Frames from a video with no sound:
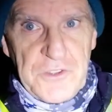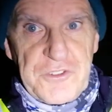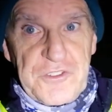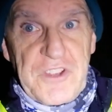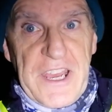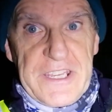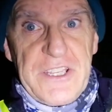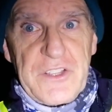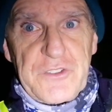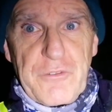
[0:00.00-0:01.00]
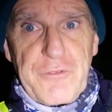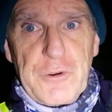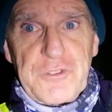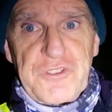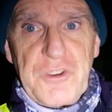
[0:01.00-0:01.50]
today is the
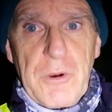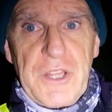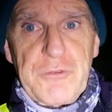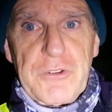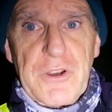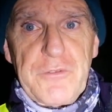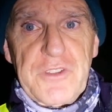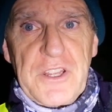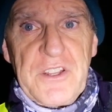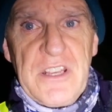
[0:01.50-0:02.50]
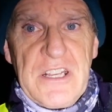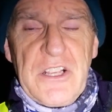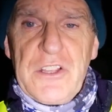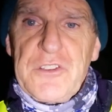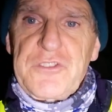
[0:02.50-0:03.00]
first 200 I've done
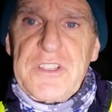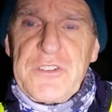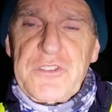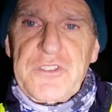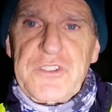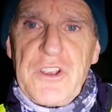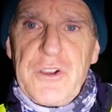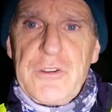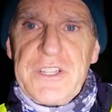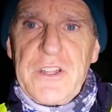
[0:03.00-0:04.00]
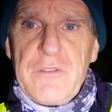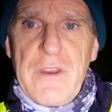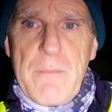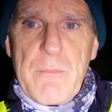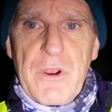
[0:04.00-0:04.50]
since early
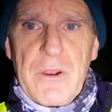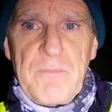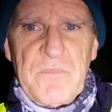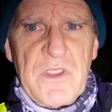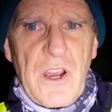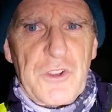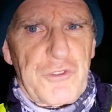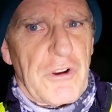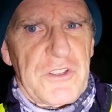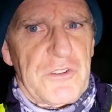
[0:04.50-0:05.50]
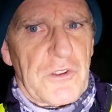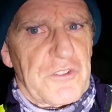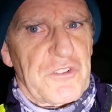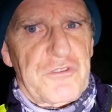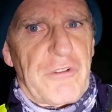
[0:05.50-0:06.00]
November. I tried not
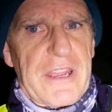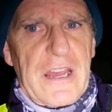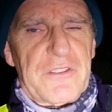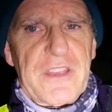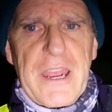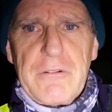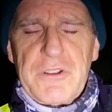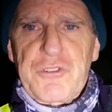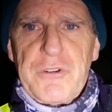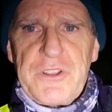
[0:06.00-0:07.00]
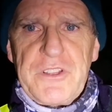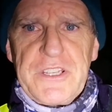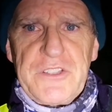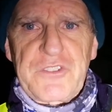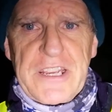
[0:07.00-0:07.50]
to stray out of the area during
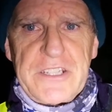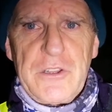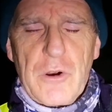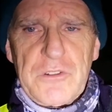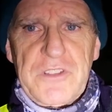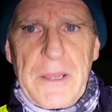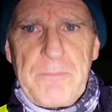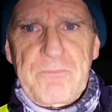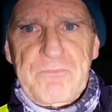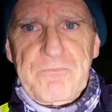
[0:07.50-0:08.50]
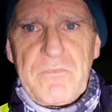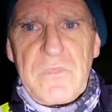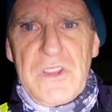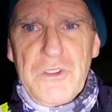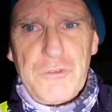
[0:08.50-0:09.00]
the second lockdown,
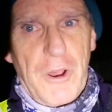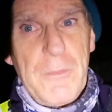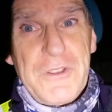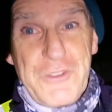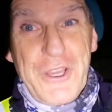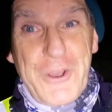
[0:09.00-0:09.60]
so I'm actually